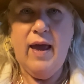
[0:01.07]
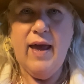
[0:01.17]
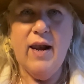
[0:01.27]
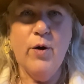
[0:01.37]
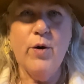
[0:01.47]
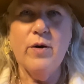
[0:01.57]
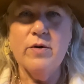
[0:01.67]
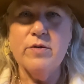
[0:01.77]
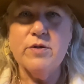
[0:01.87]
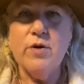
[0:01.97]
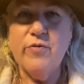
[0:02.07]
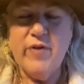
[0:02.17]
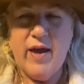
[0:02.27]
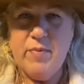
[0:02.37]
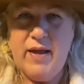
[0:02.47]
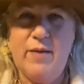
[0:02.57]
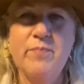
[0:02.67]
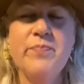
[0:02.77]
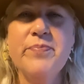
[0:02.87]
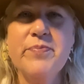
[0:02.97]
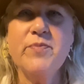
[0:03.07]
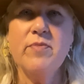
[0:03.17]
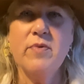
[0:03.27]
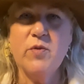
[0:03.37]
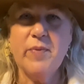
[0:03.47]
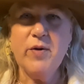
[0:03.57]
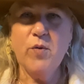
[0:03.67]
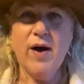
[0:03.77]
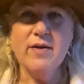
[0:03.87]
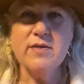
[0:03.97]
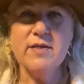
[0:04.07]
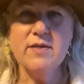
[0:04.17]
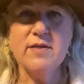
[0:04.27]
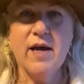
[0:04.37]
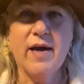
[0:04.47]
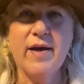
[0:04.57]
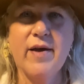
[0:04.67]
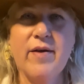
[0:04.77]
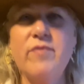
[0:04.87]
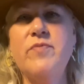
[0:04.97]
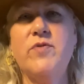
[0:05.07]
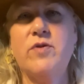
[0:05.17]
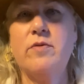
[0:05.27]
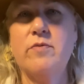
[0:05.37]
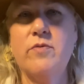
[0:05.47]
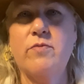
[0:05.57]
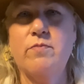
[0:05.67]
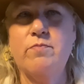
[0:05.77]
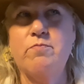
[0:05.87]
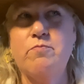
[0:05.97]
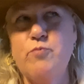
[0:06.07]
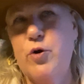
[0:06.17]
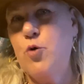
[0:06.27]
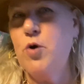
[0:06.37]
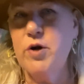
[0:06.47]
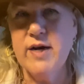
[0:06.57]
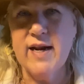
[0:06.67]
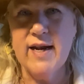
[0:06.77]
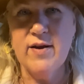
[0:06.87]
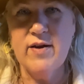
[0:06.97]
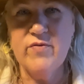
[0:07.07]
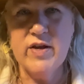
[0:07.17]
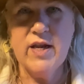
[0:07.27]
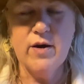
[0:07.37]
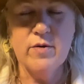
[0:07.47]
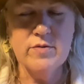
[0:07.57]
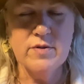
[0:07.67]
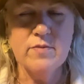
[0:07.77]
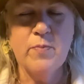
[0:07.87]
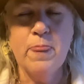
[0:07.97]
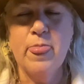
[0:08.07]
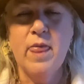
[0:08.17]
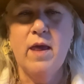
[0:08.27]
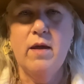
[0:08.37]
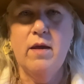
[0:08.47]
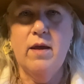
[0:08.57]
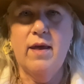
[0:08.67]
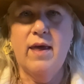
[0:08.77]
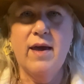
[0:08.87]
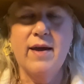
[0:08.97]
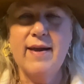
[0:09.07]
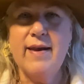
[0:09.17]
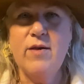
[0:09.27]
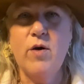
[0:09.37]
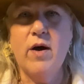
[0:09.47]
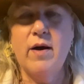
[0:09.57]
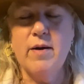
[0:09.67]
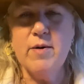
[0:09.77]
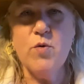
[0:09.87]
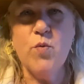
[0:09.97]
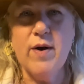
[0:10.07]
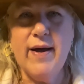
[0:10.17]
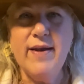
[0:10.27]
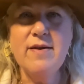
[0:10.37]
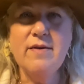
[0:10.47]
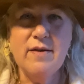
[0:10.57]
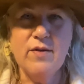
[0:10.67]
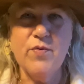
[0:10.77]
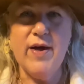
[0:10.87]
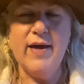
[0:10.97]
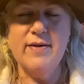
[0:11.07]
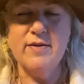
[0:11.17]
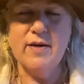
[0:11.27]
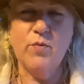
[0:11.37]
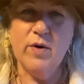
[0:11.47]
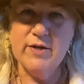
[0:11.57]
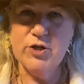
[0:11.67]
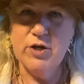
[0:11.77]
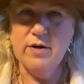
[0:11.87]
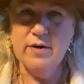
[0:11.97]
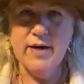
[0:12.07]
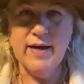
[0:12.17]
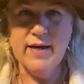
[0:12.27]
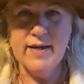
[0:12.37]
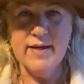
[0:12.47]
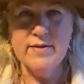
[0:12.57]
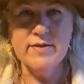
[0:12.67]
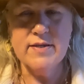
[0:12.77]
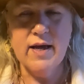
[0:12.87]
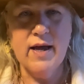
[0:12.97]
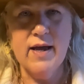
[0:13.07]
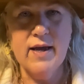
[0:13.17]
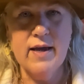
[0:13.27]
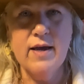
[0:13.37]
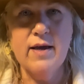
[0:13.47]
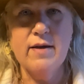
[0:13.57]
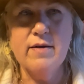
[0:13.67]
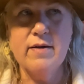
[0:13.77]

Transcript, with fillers: Hello, Soul Family. It's been a while since I've recorded any videos. And uh, one that I want to share is I